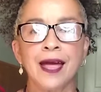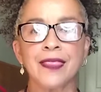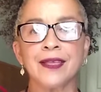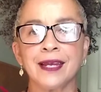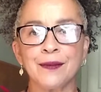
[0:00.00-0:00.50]

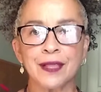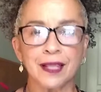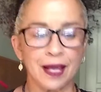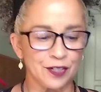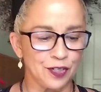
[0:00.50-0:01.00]
And the name of the
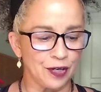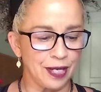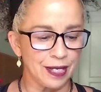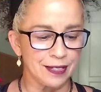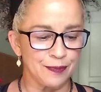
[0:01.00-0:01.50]
lecture
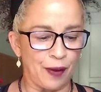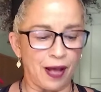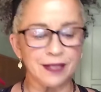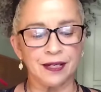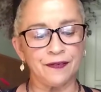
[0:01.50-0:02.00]
is
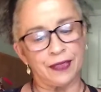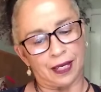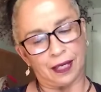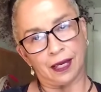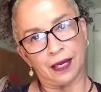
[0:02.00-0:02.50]
Positive
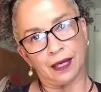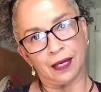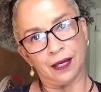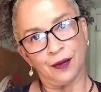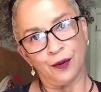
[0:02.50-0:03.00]
Thinking,
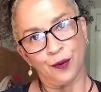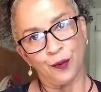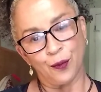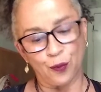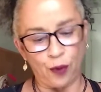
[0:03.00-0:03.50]

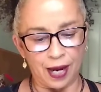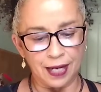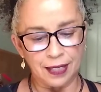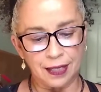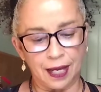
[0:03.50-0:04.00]

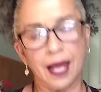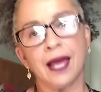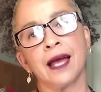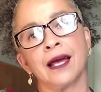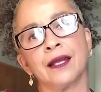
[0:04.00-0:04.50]
Right
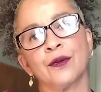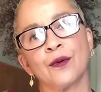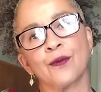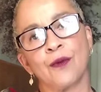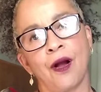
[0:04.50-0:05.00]
and
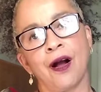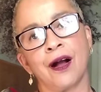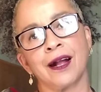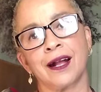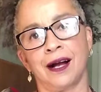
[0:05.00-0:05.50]

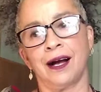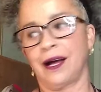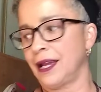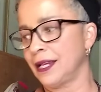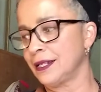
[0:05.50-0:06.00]
Wrong
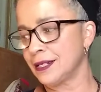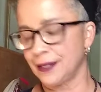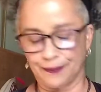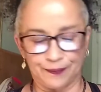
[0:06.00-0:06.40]
Kind.